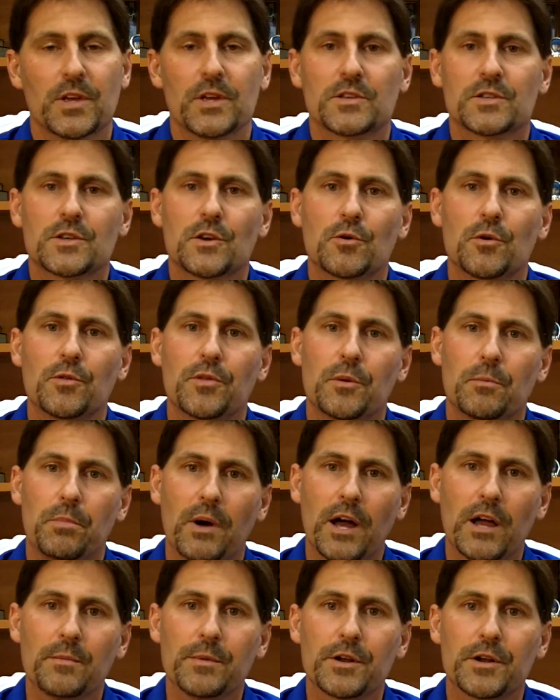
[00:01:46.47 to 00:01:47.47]
So the
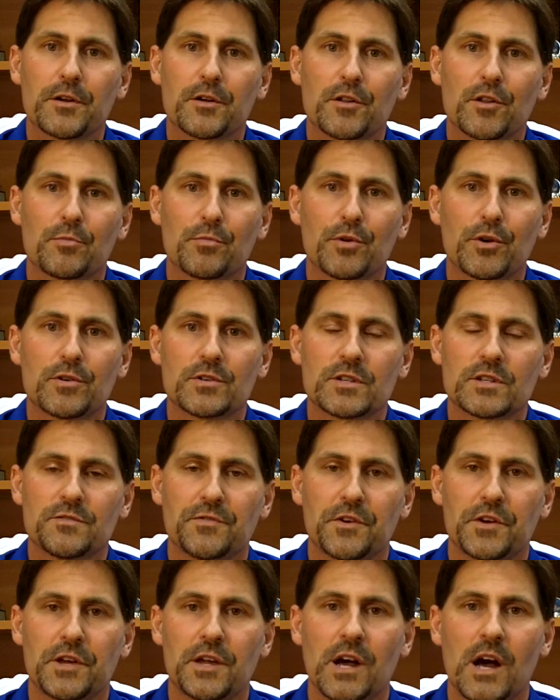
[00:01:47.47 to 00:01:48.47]
biomedical approach is
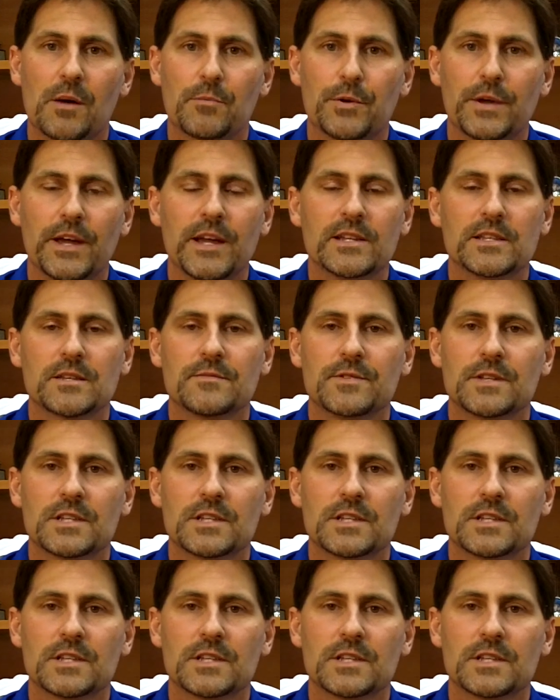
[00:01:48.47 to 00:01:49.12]
very comprehensive.